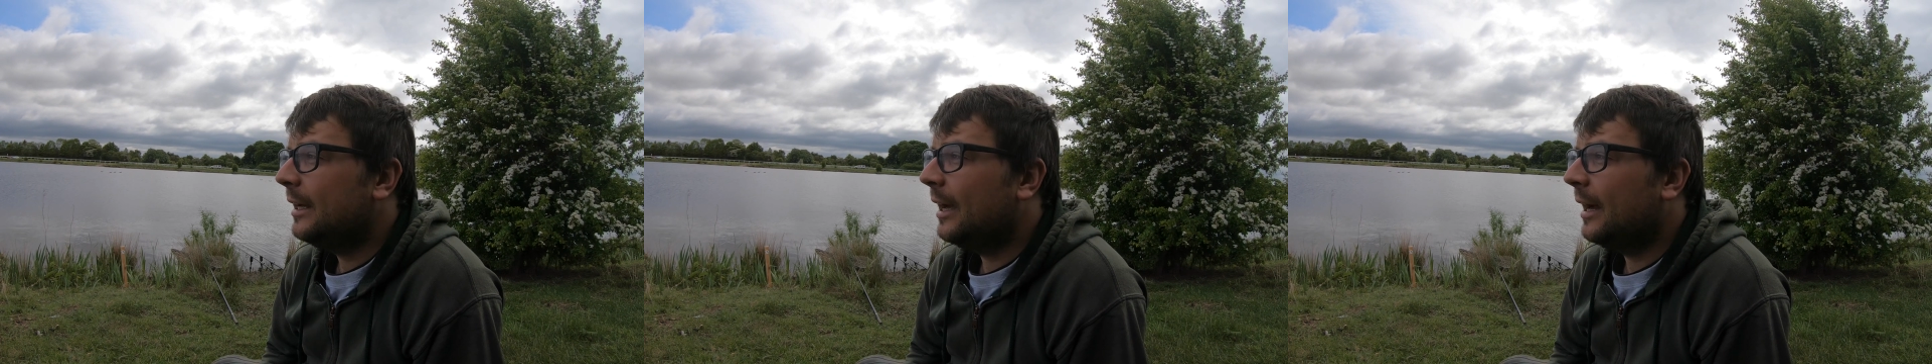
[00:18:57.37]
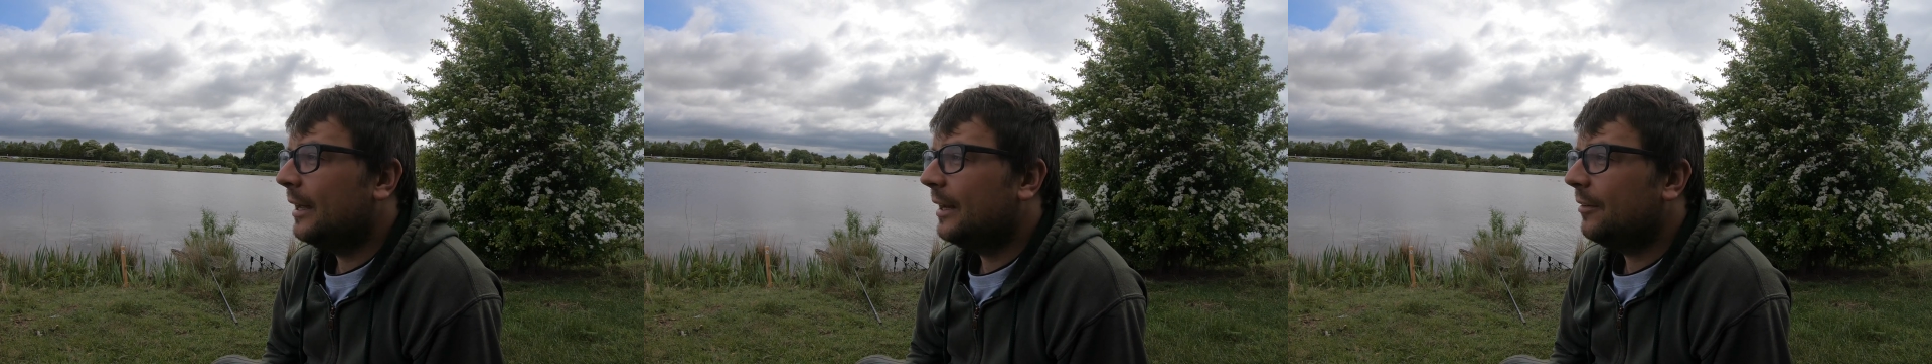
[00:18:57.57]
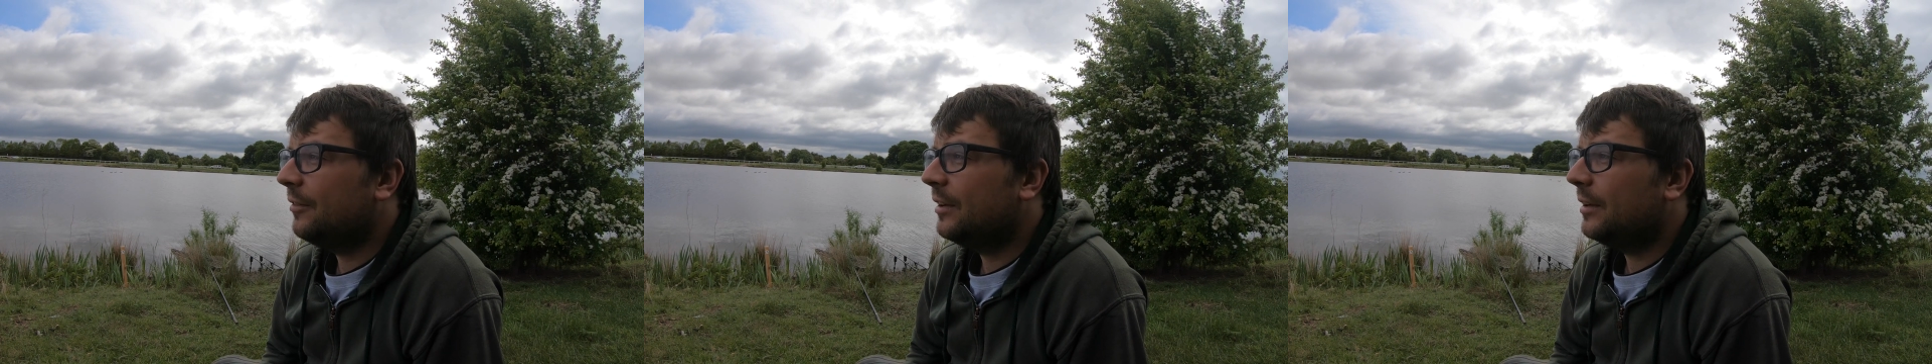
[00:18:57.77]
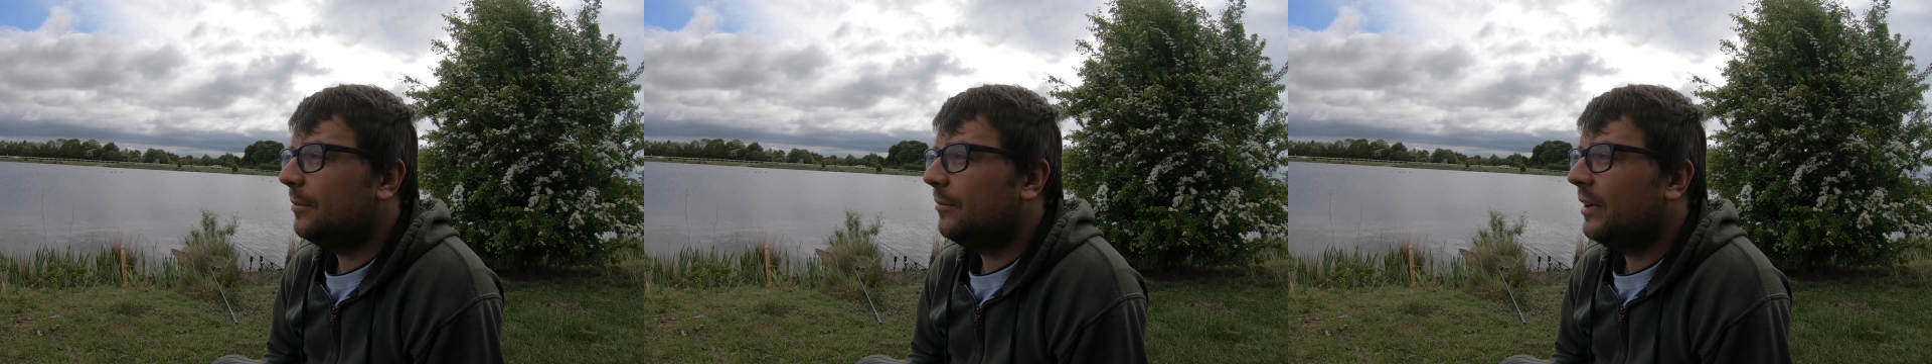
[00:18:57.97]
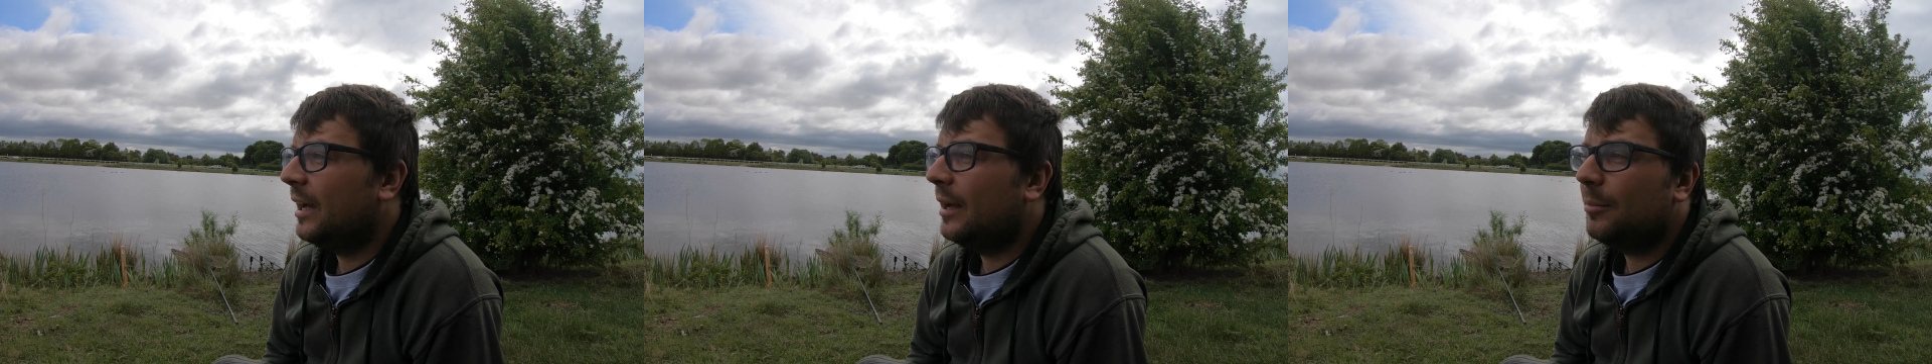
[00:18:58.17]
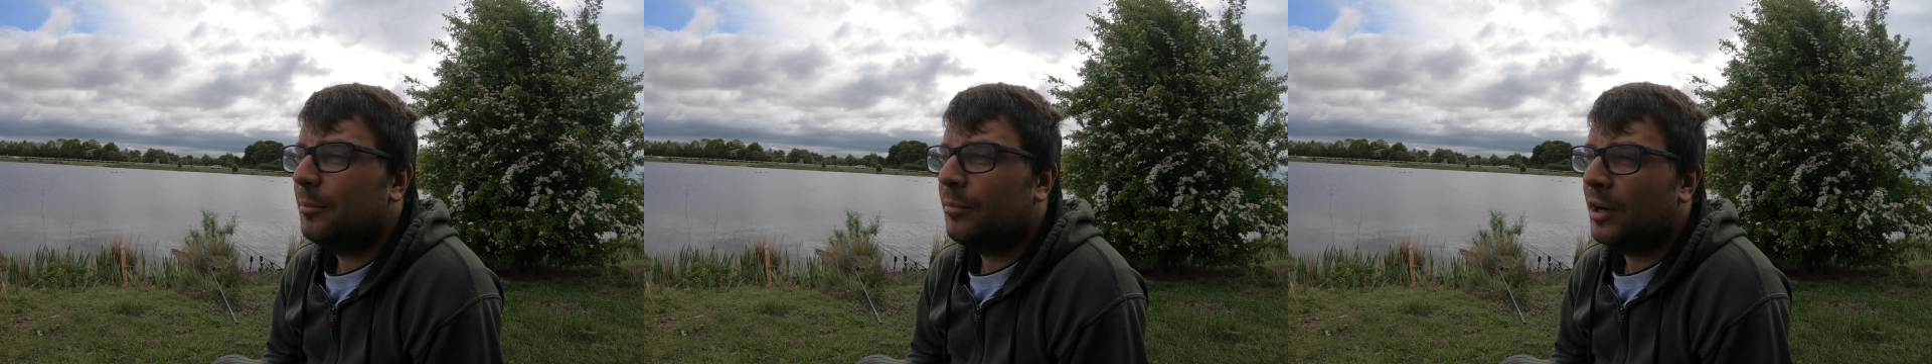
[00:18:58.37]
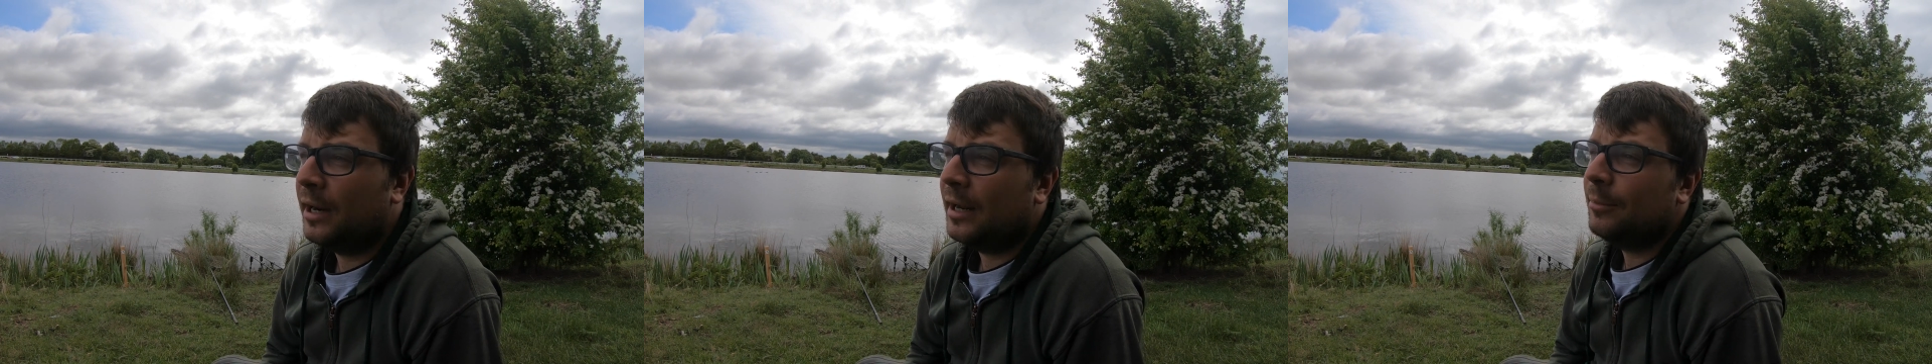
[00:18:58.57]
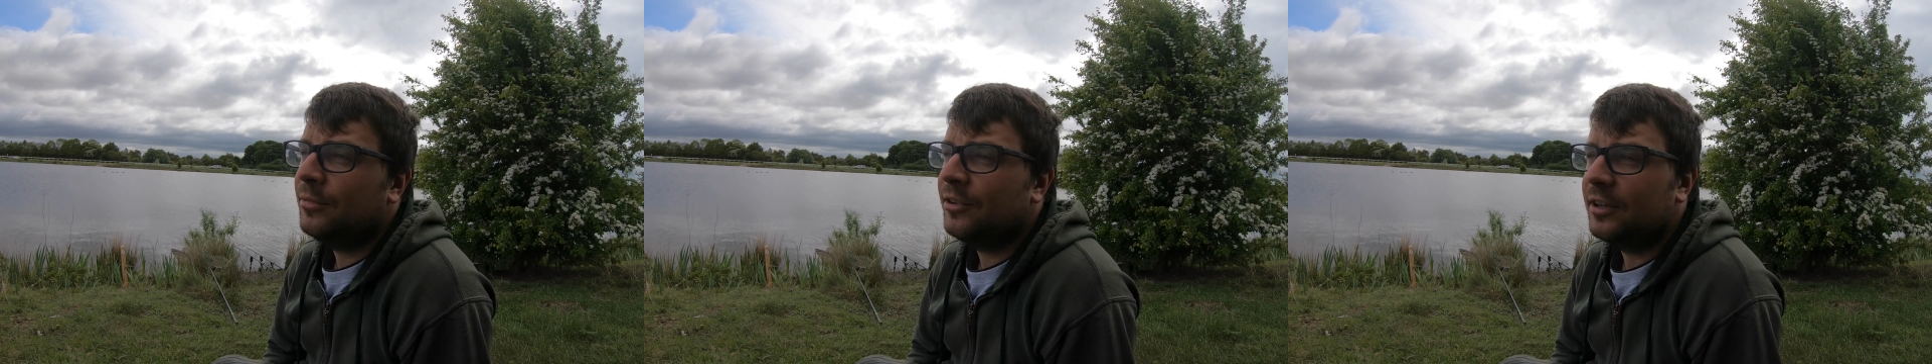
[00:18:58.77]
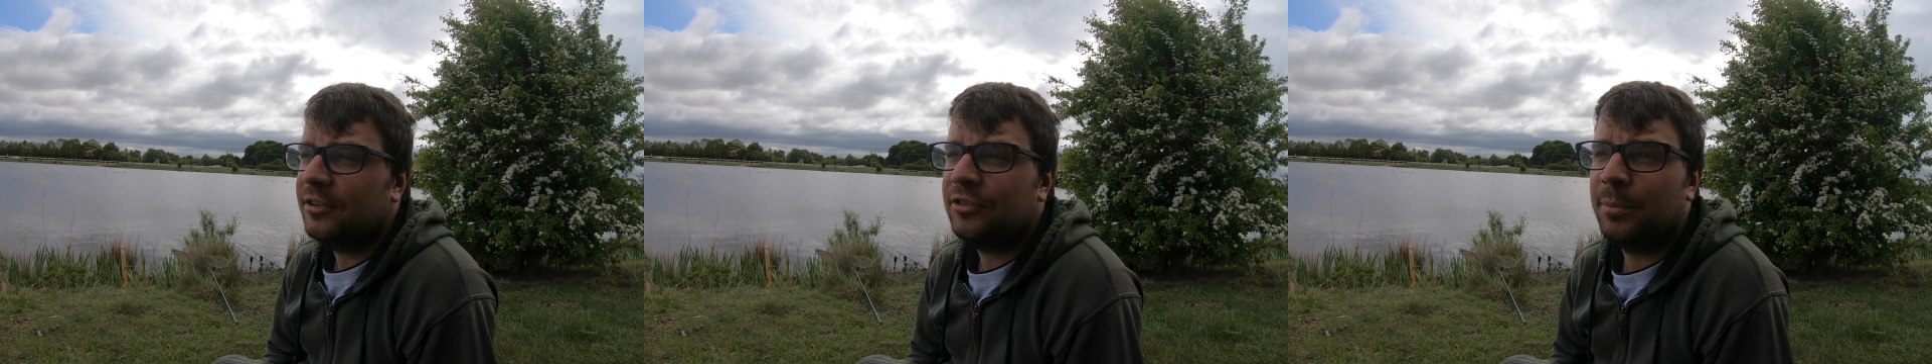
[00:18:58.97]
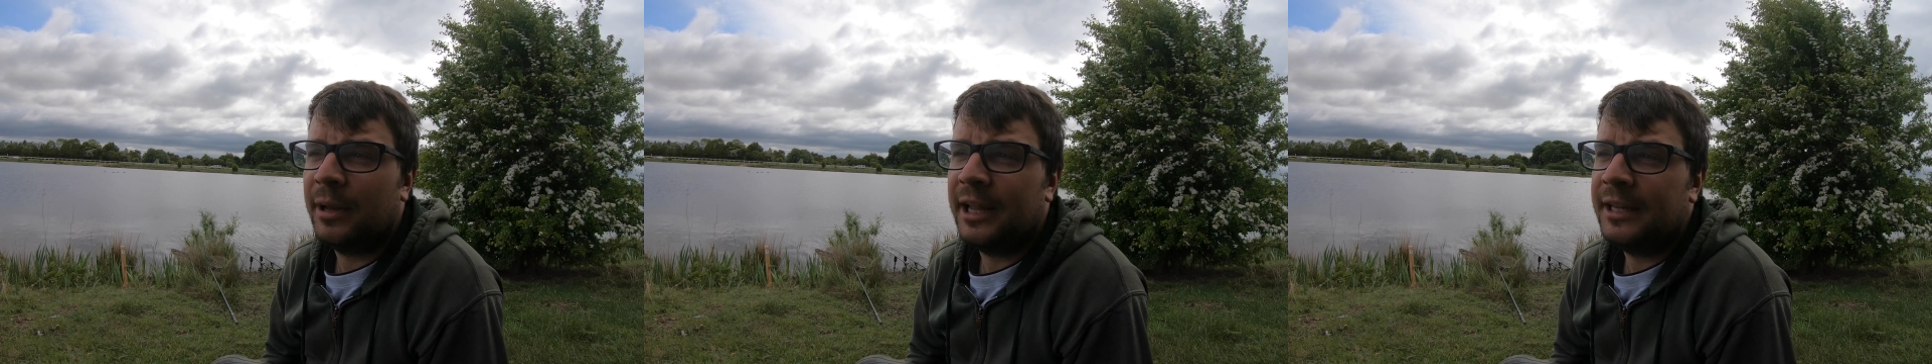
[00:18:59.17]
And I think that perhaps
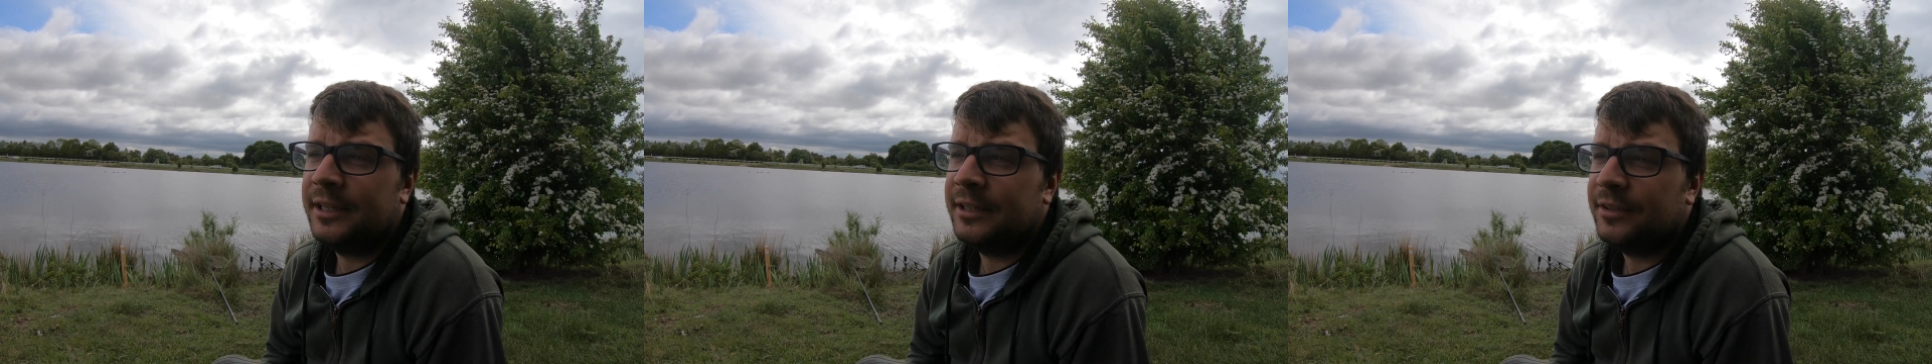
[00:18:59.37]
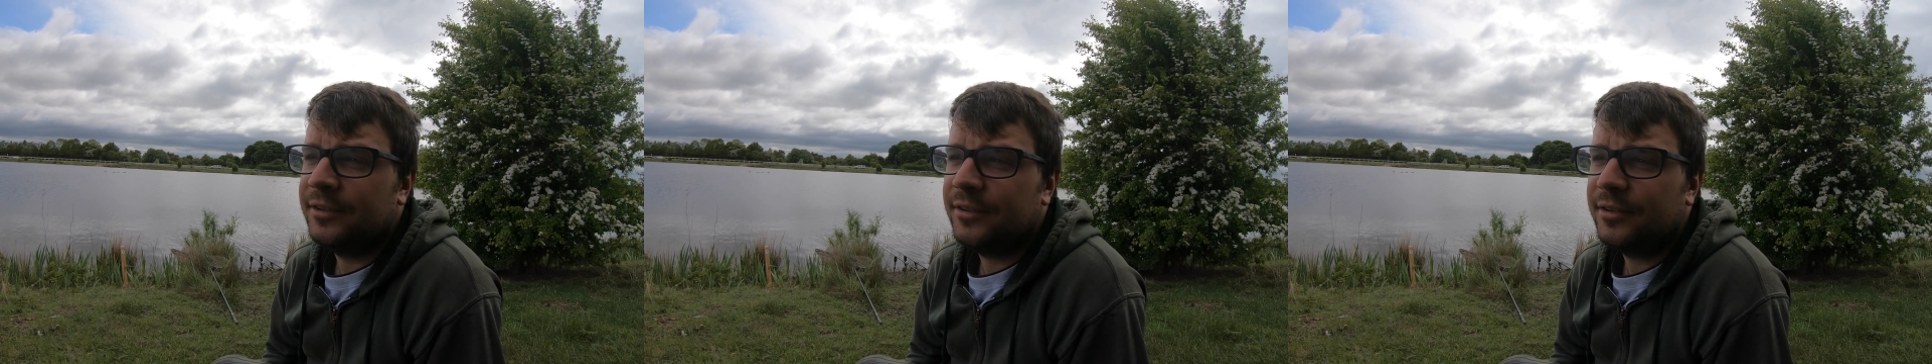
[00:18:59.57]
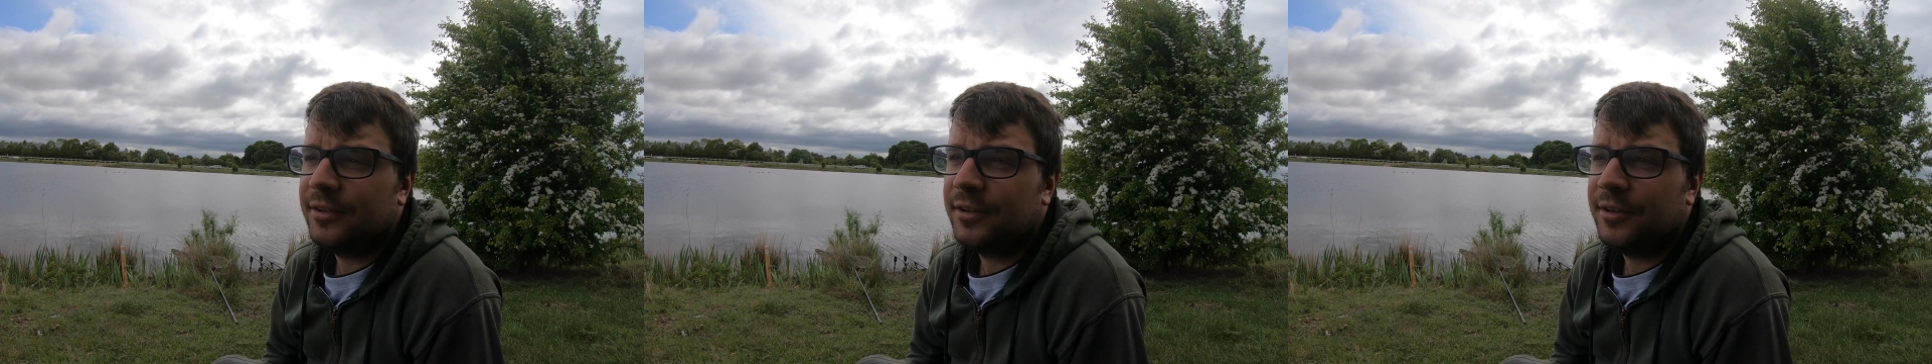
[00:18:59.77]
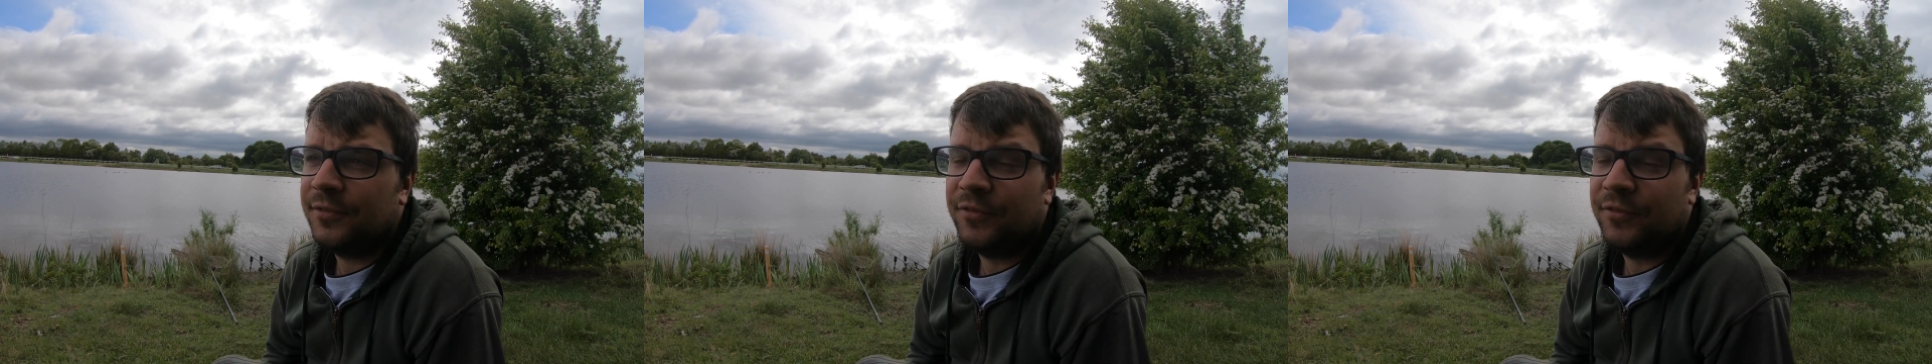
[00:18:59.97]
explains